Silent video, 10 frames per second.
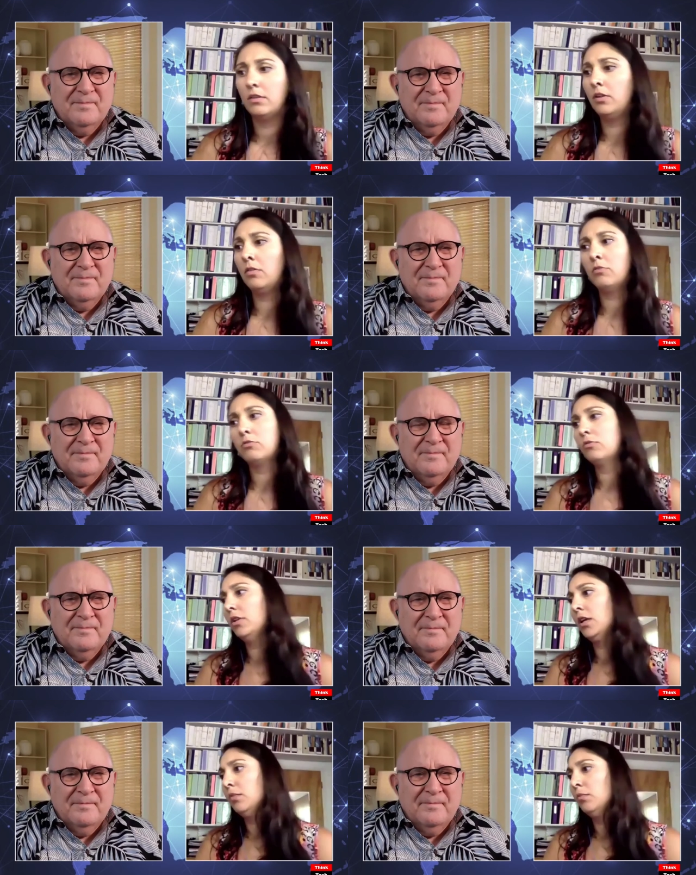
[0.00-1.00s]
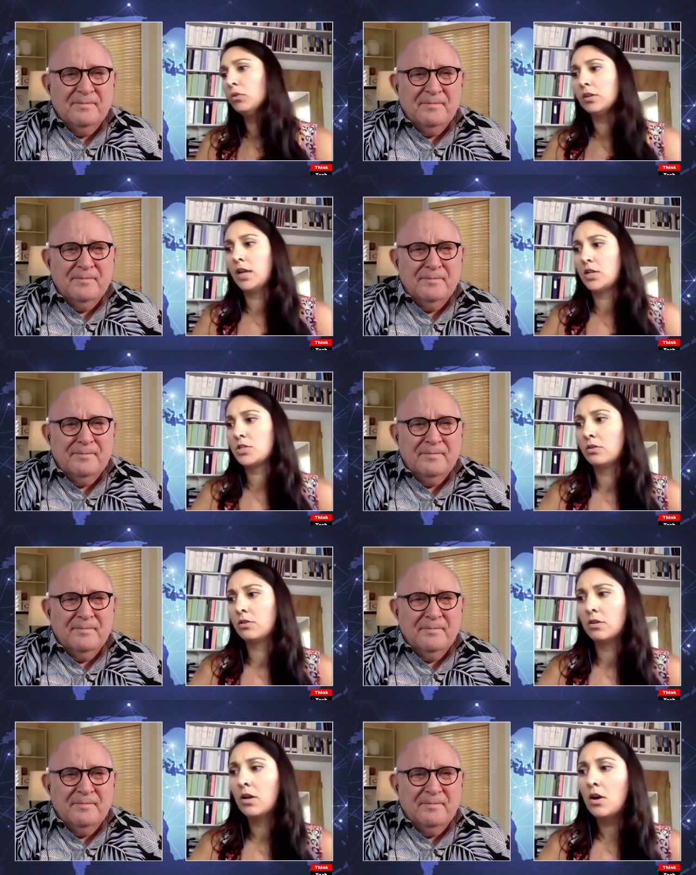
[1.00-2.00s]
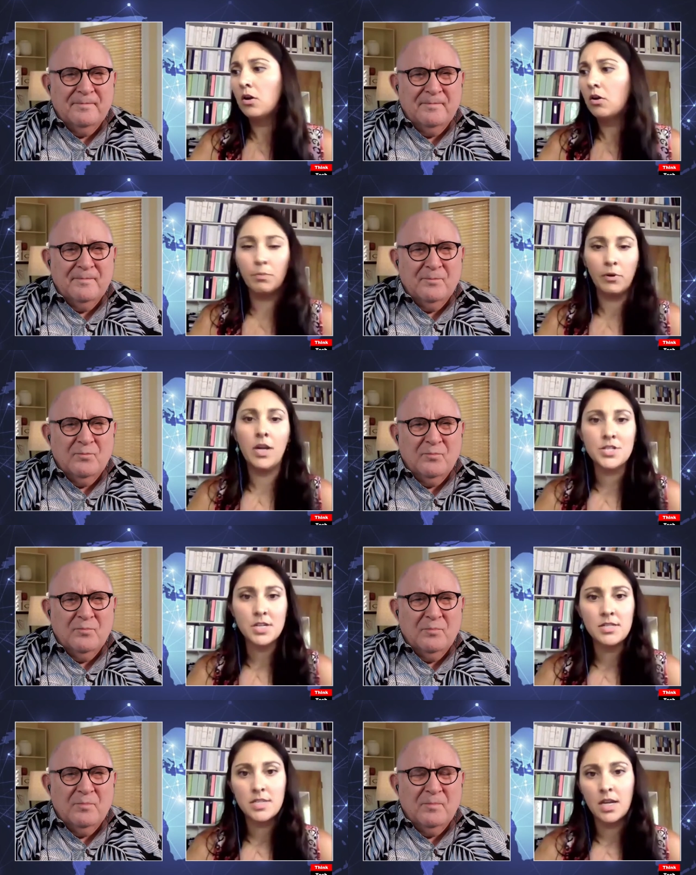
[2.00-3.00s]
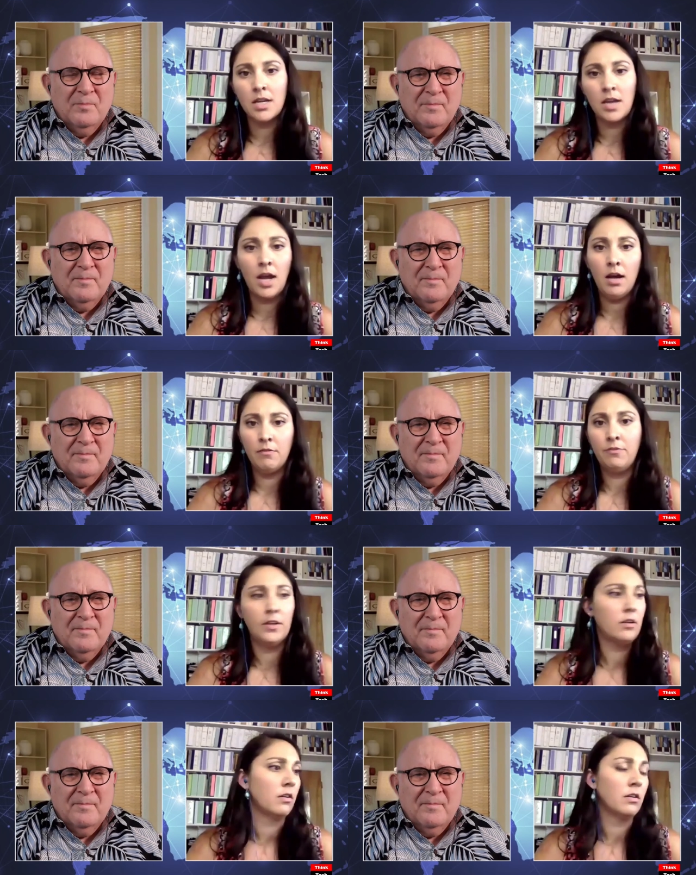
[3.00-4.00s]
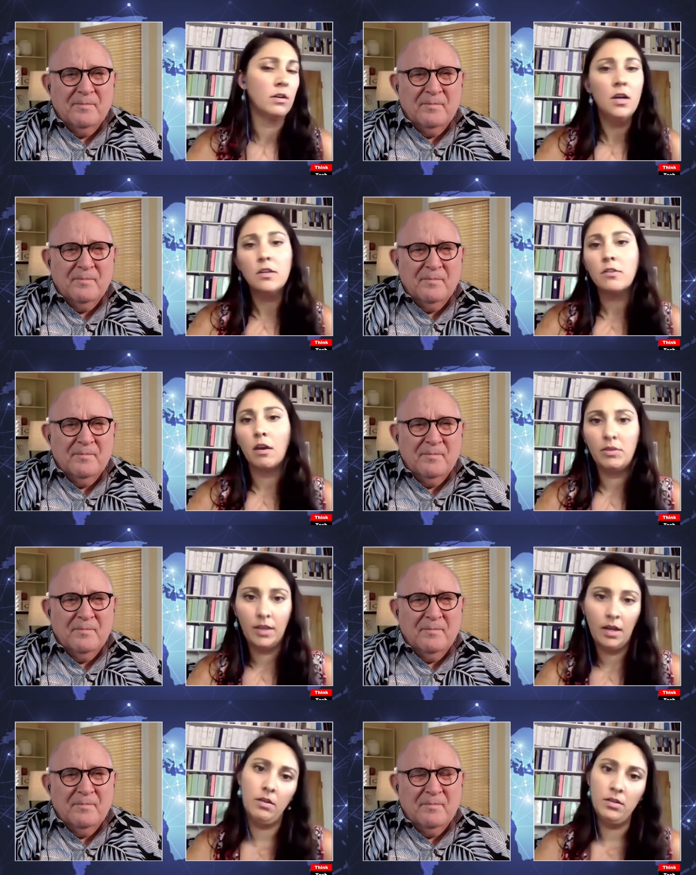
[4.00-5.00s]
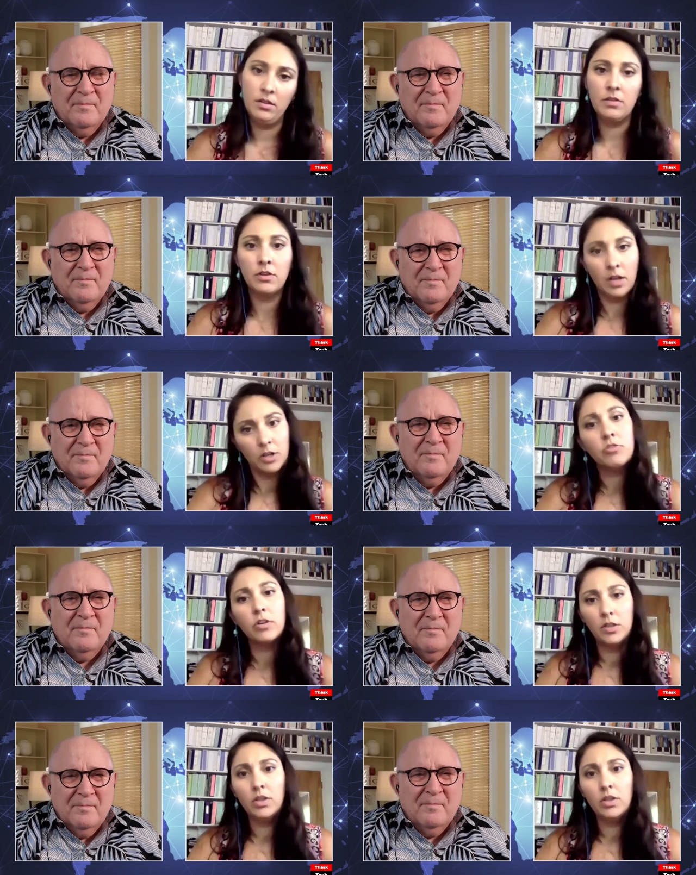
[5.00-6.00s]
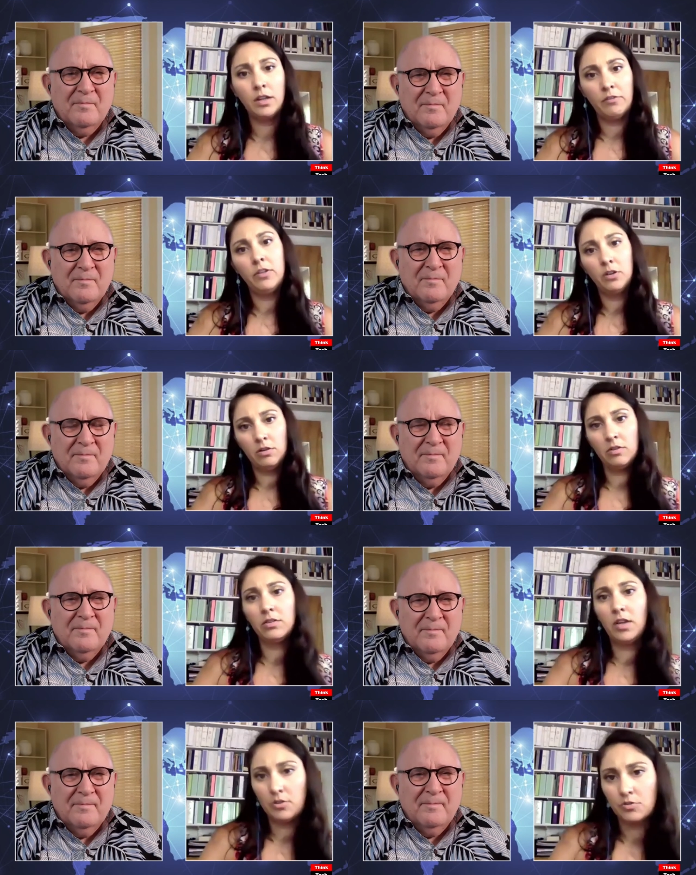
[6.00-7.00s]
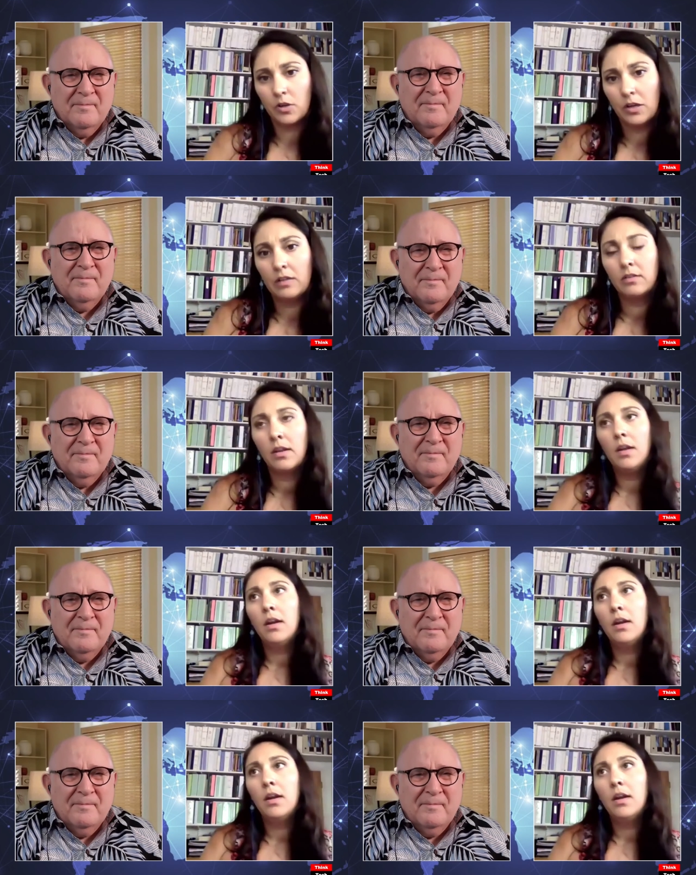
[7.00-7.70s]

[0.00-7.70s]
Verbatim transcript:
Speaker 1: you know, multinational corporations, they have their domicile in another country, and you can definitely go to those countries.